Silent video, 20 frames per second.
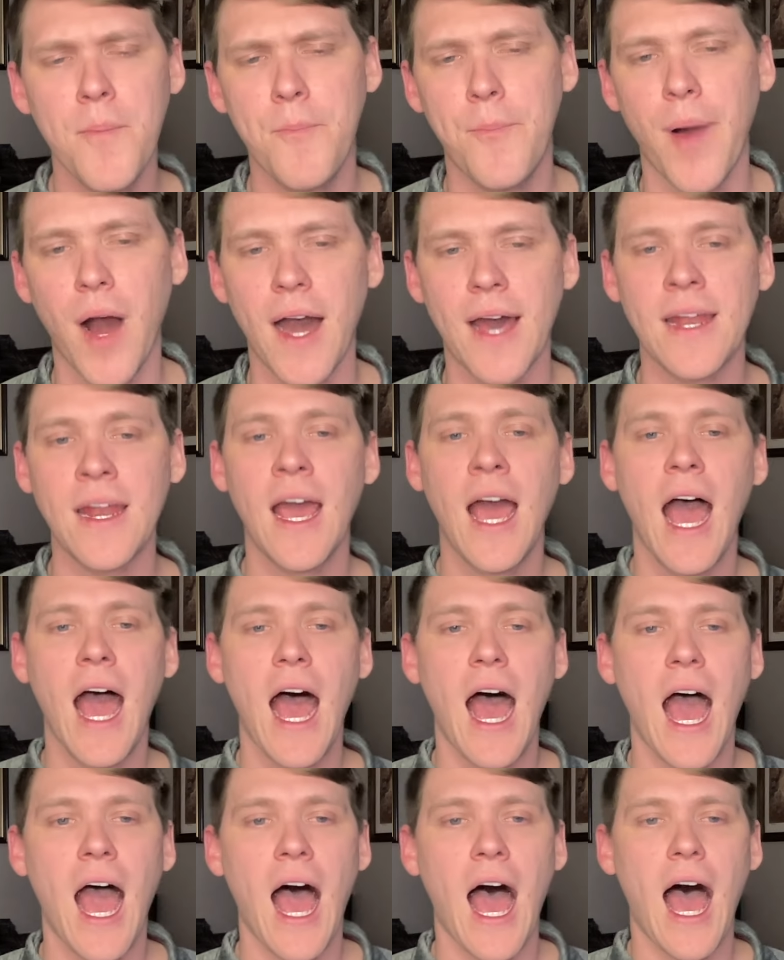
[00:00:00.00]
But
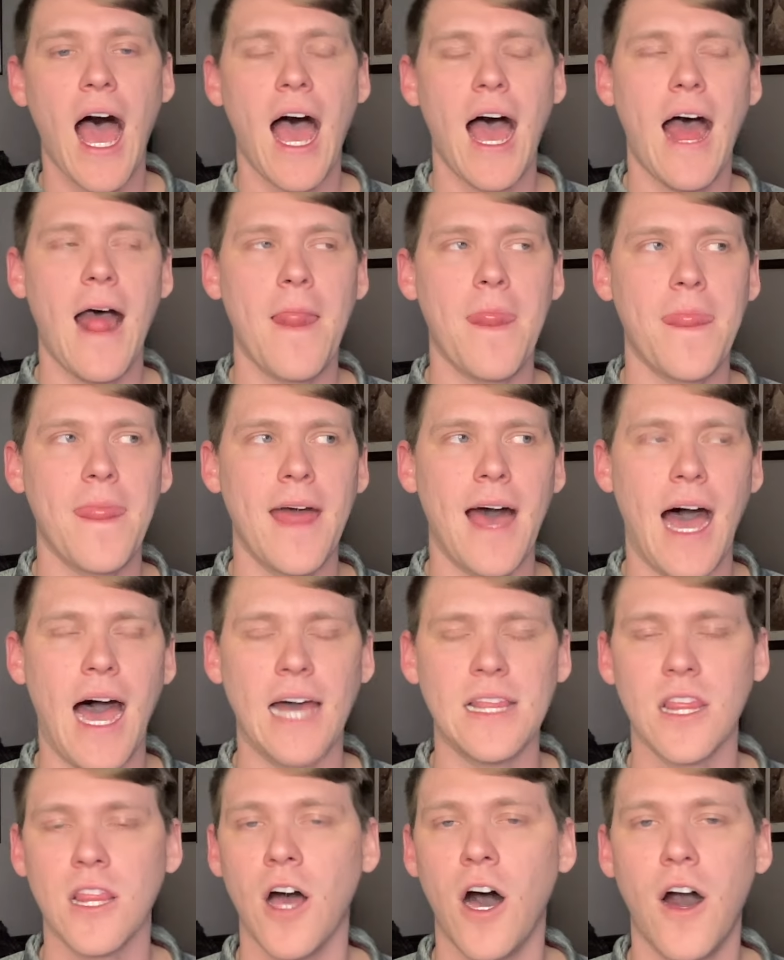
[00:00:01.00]

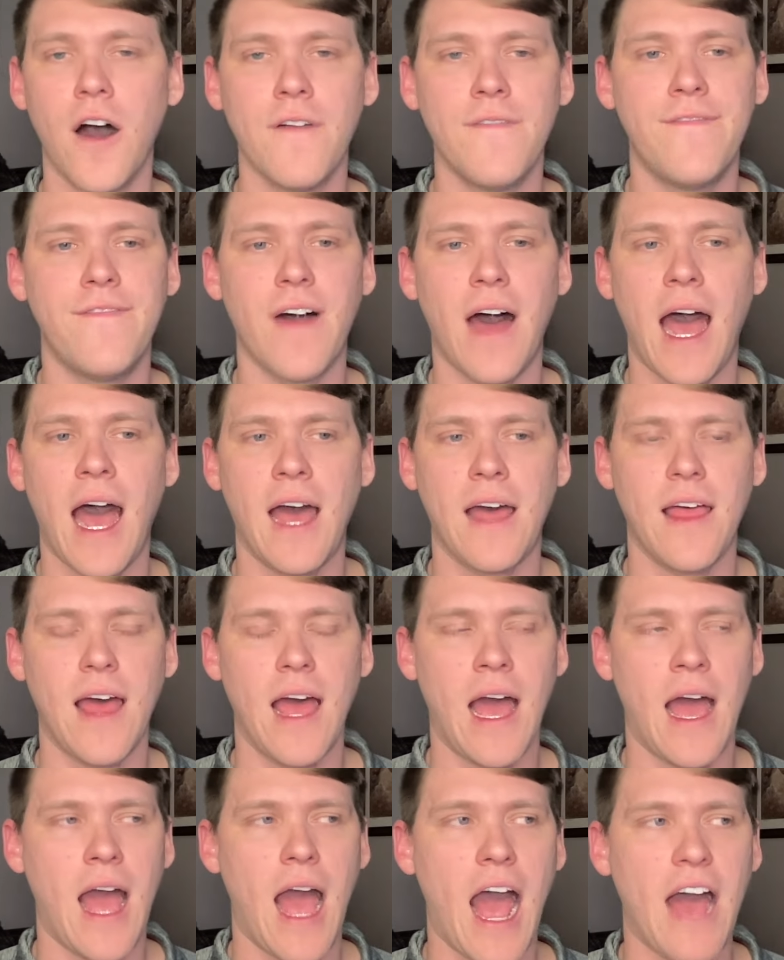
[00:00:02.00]

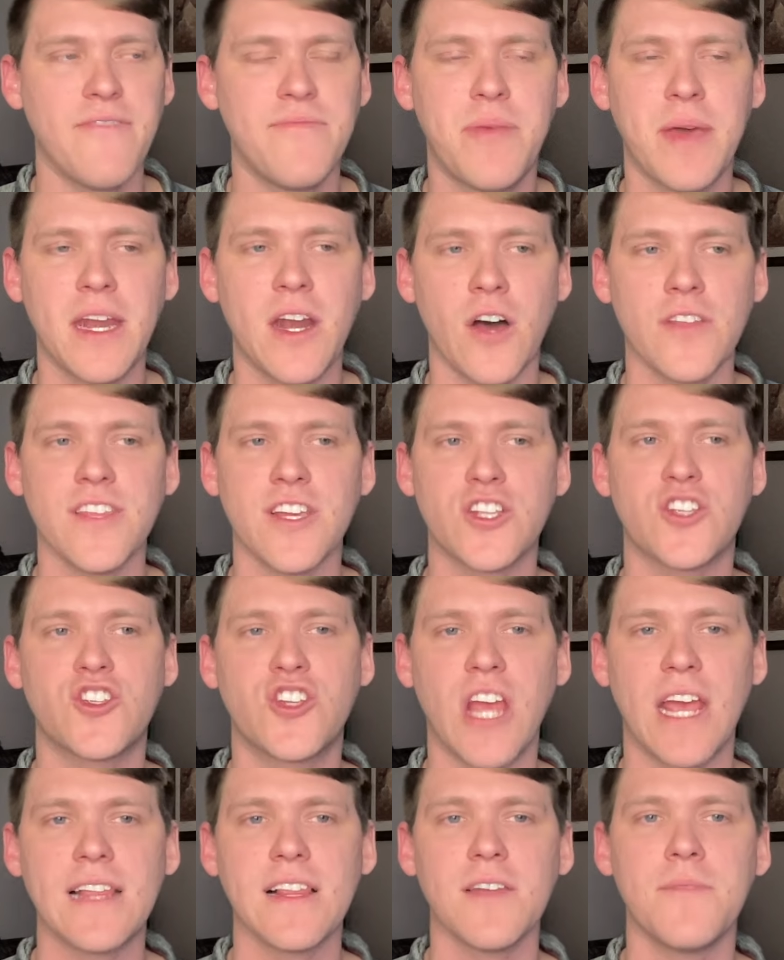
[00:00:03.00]
I've been on this
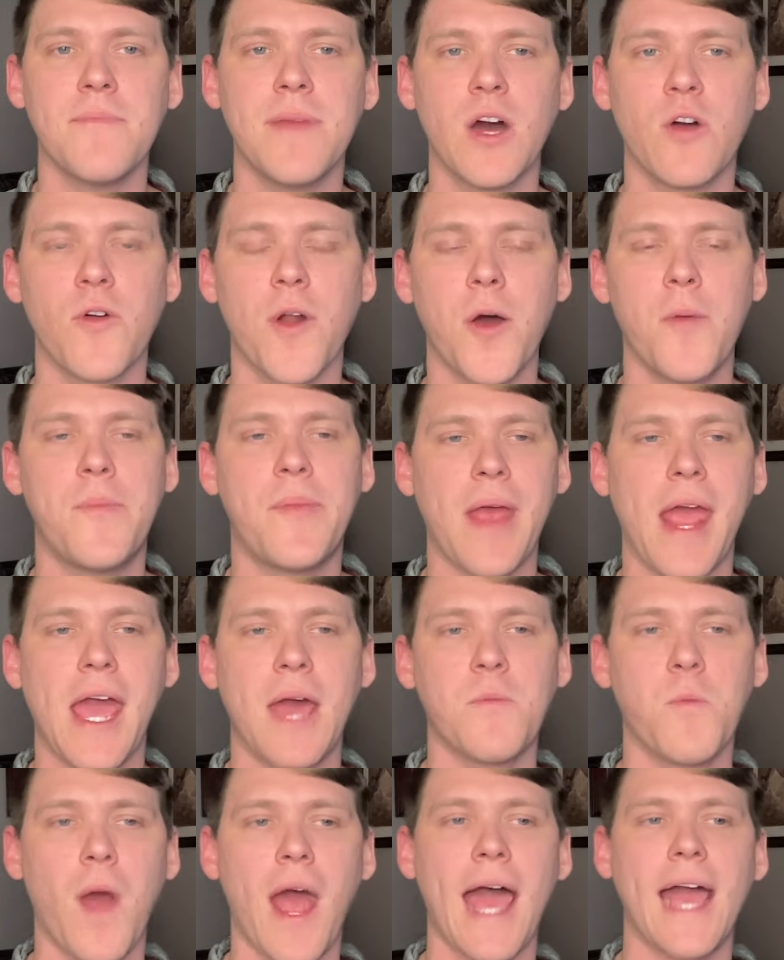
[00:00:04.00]
Jalen Milroe
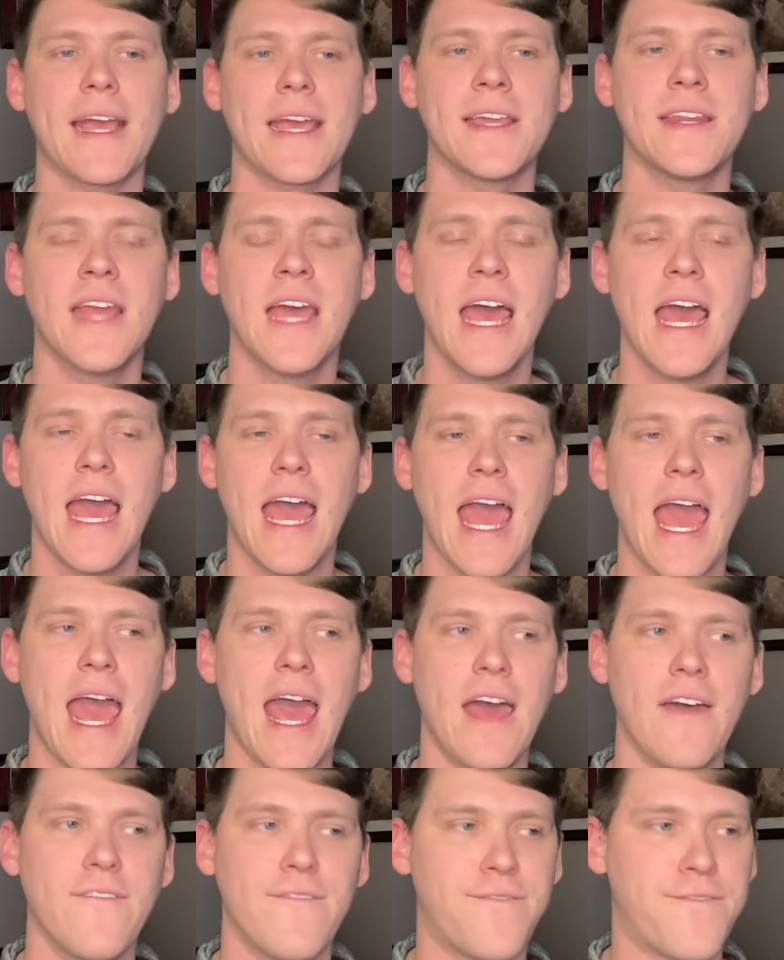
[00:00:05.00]
bandwagon
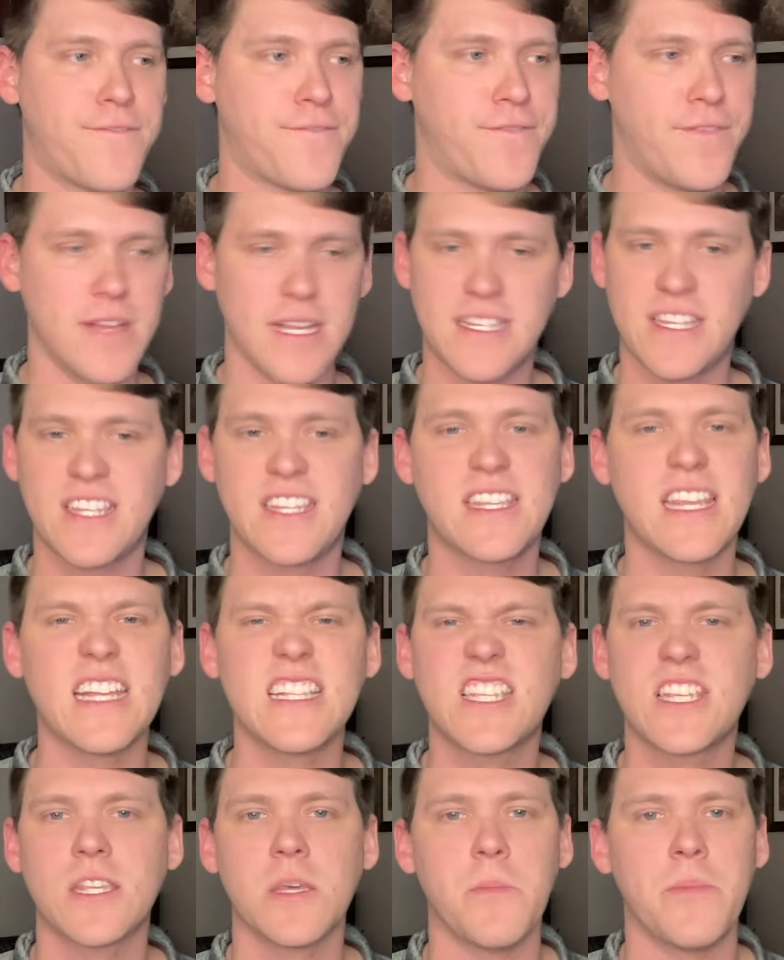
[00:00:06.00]

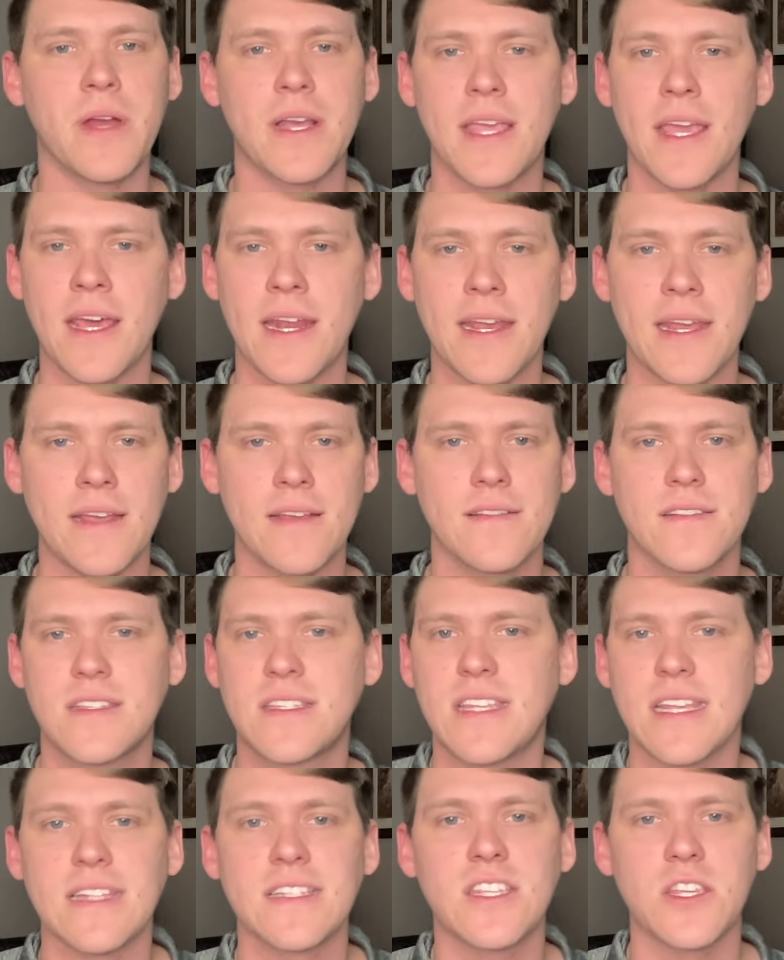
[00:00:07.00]
since the
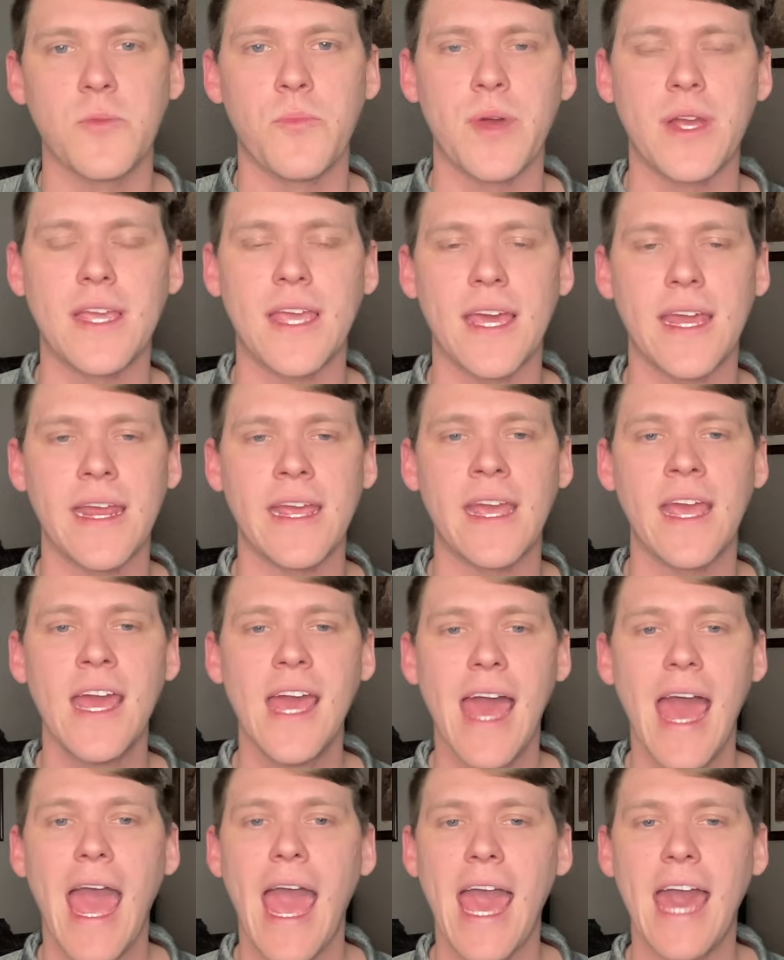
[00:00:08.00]
beginning,
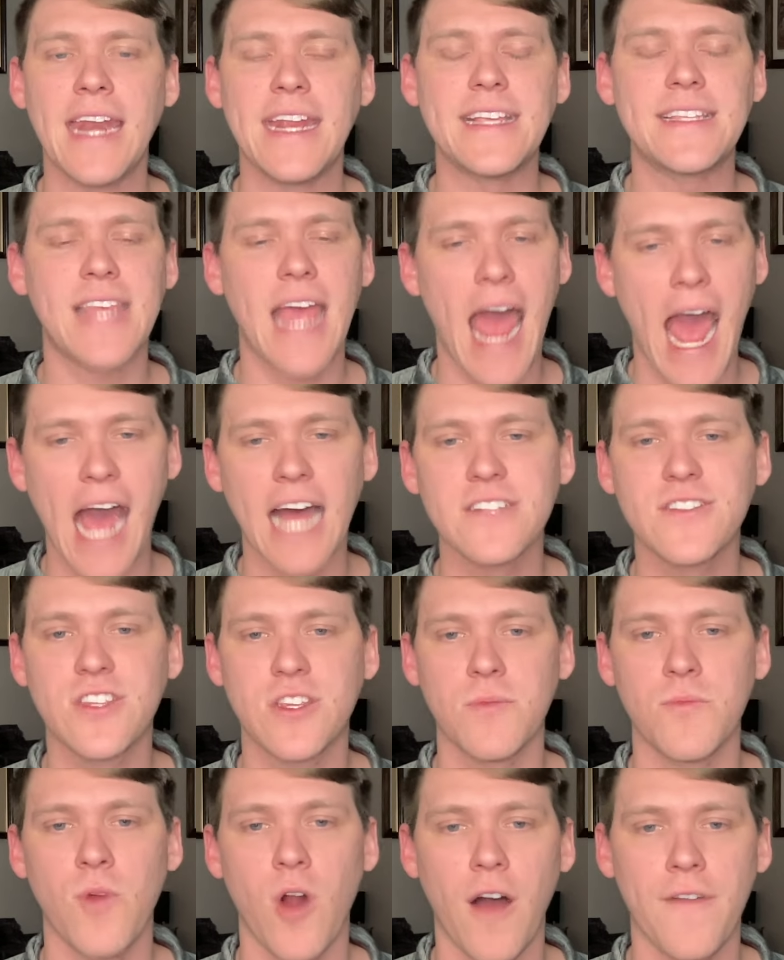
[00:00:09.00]
and he's had
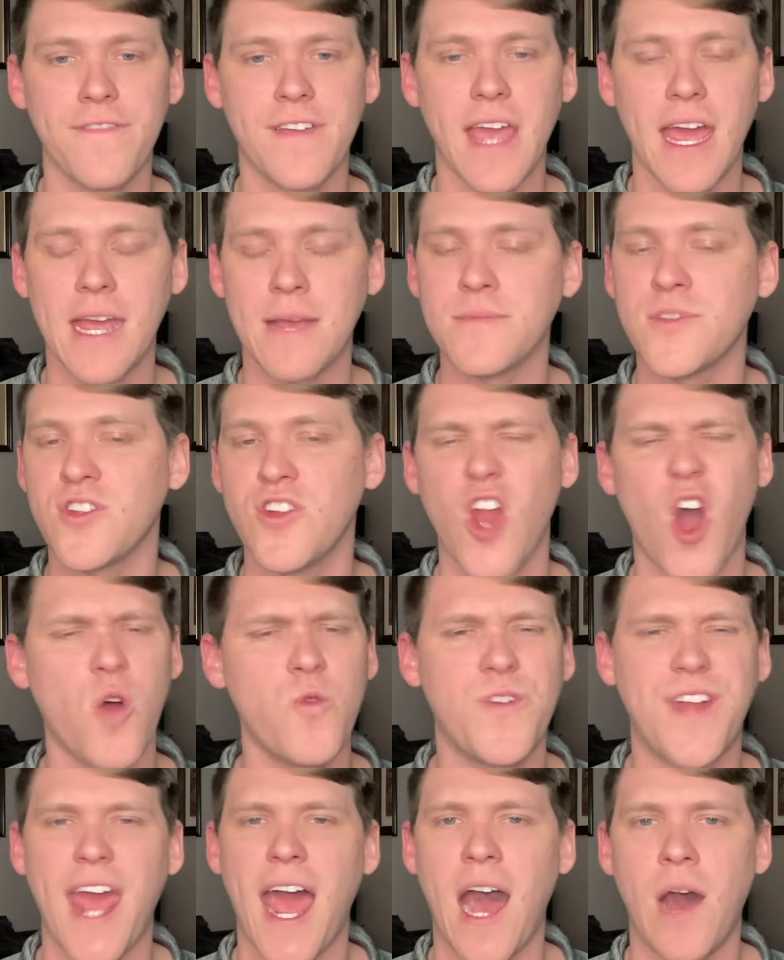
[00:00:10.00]
some rough games,
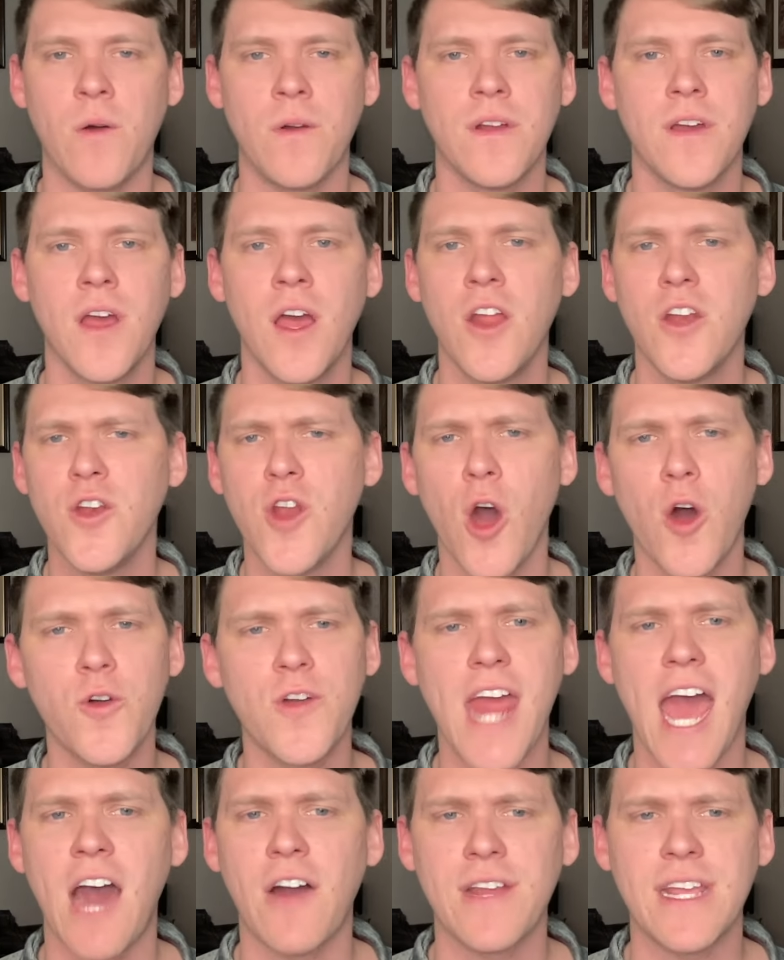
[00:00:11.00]
no
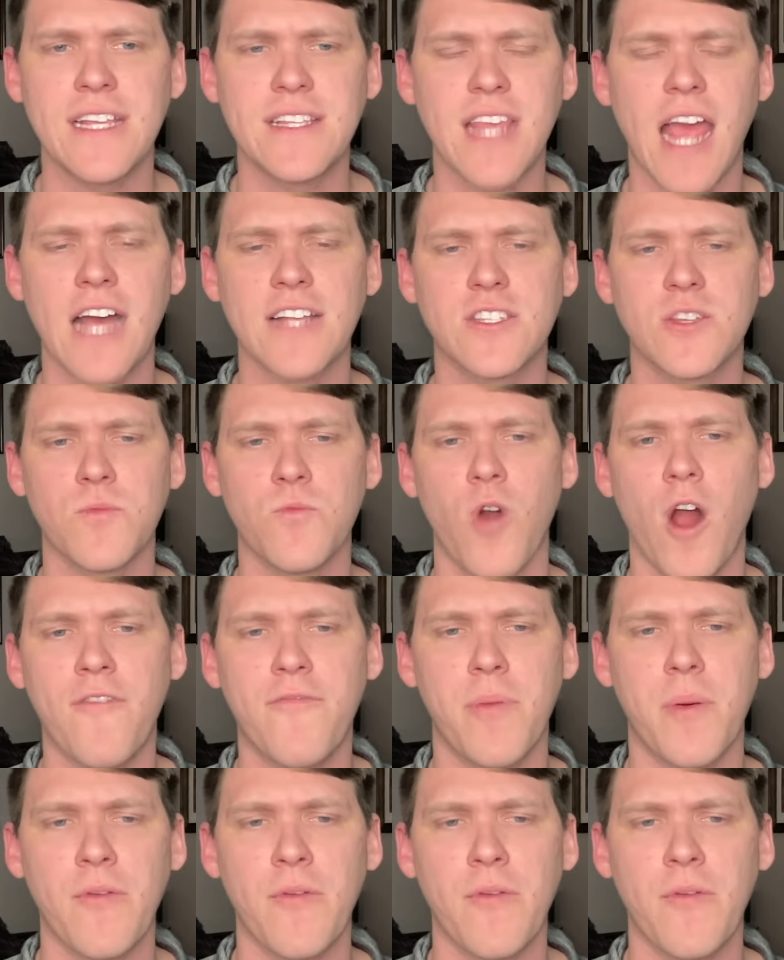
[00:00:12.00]
doubt he's had some rough